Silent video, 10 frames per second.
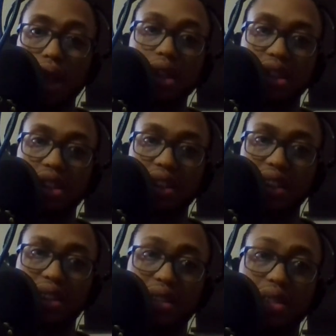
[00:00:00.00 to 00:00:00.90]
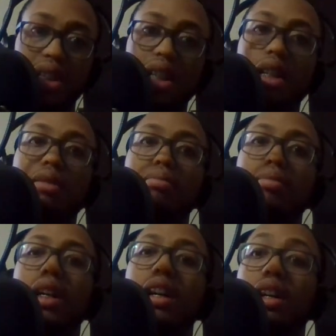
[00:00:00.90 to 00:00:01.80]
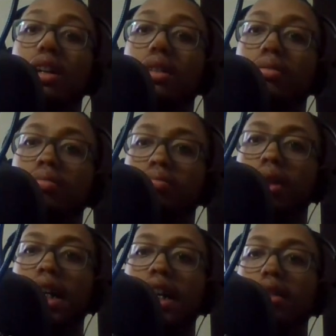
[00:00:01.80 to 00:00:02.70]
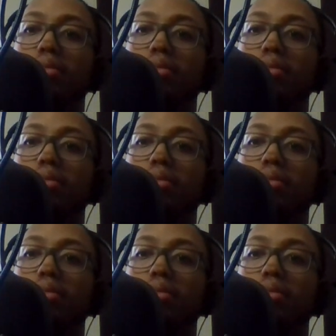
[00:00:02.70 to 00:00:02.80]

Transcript: does behind